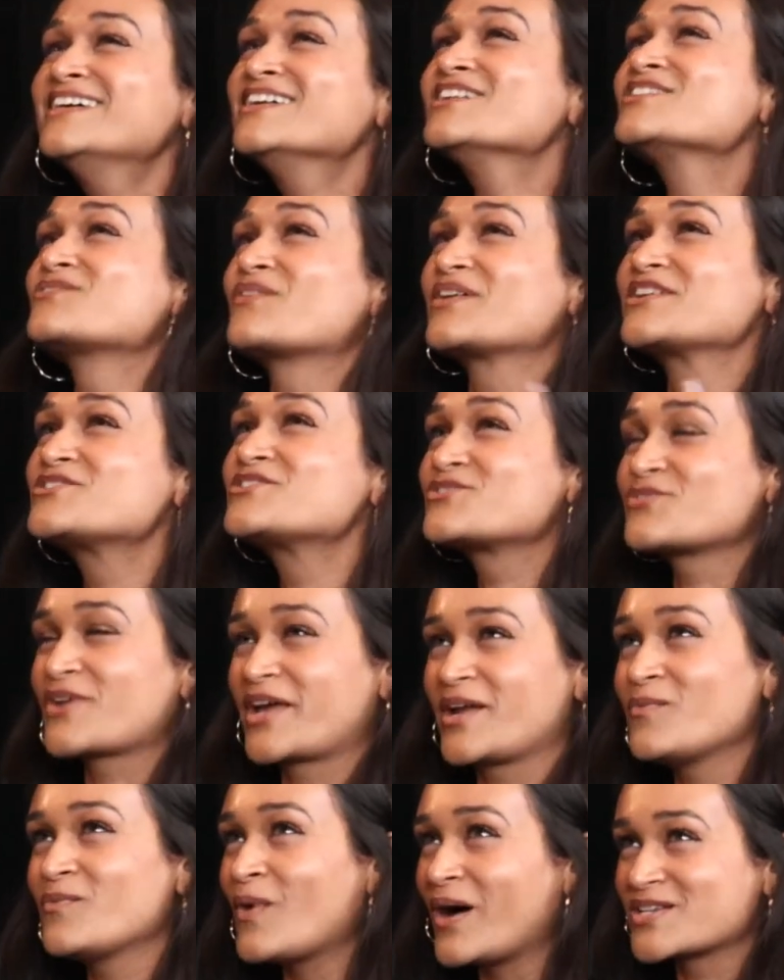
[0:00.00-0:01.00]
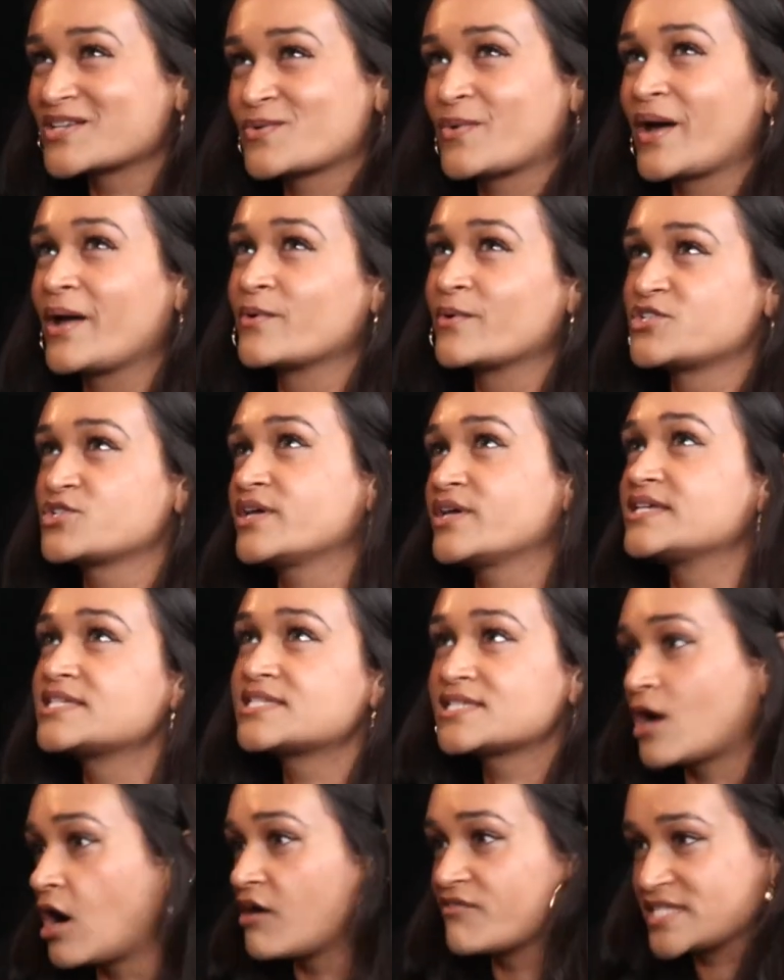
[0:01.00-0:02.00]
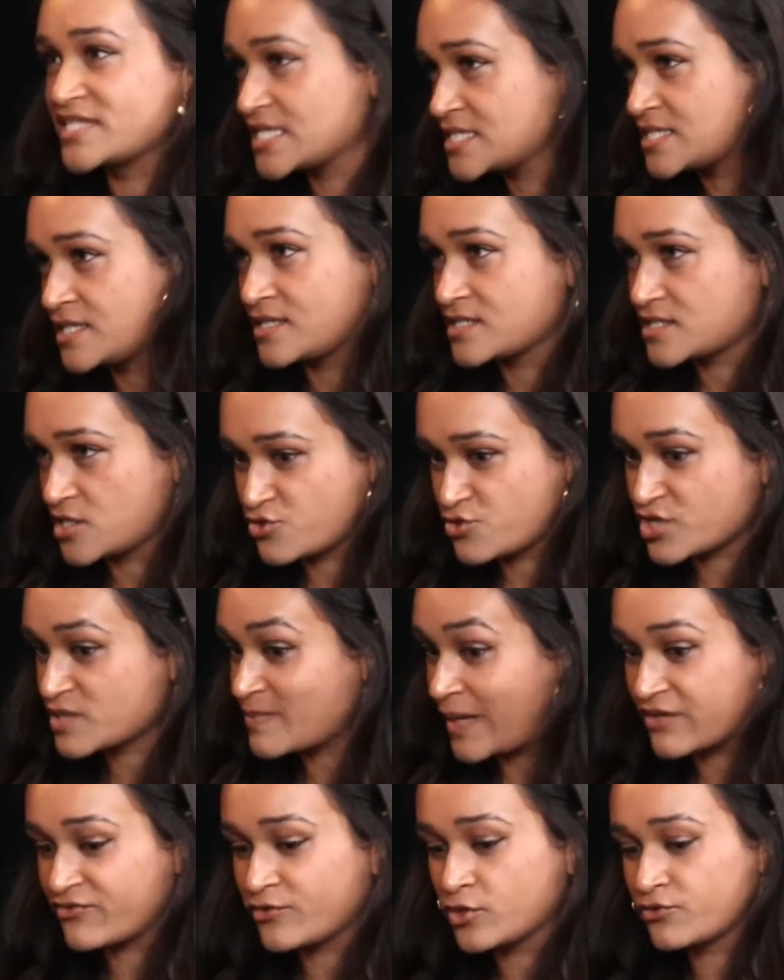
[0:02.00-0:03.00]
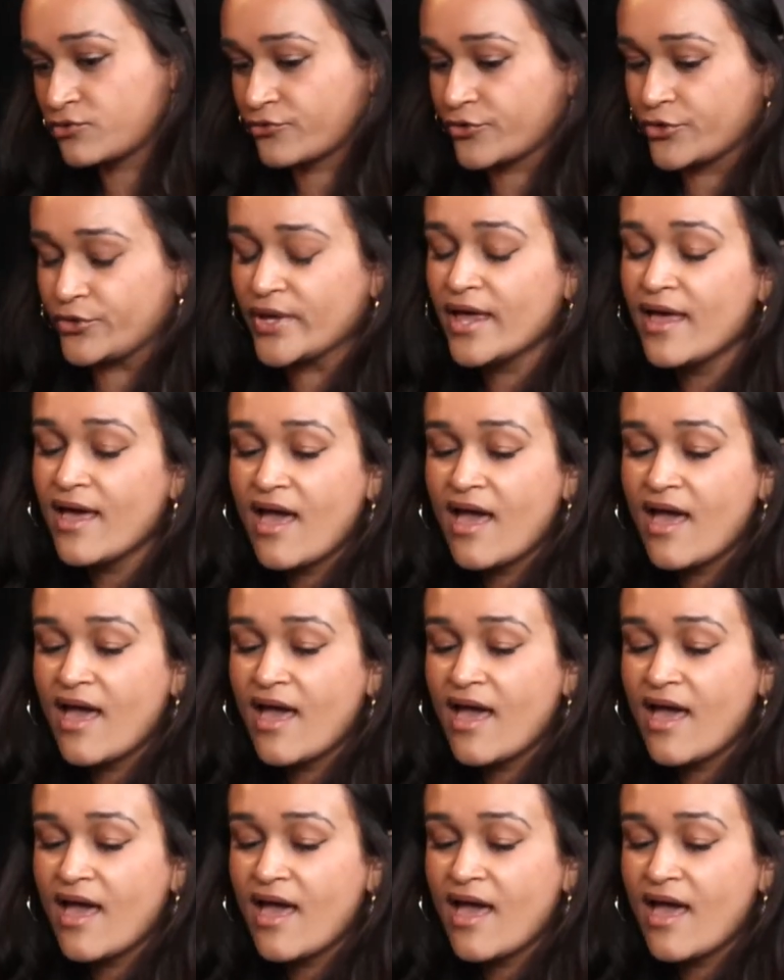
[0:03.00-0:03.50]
So I straight up walked away, which is obviously seen as disrespectful and rude.